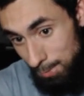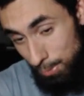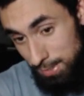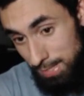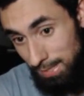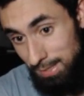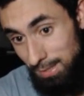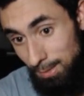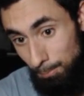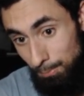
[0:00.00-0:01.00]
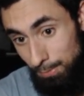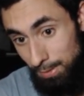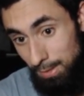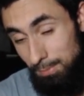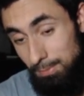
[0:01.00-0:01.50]
protecting
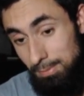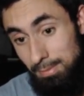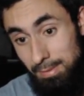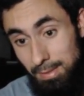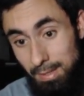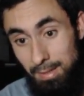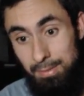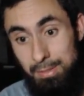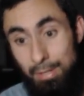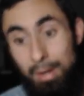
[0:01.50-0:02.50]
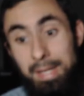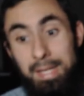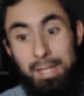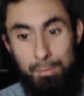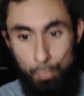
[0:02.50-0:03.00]
the
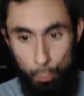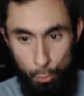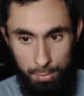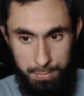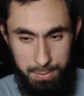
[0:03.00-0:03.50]
target of the wolves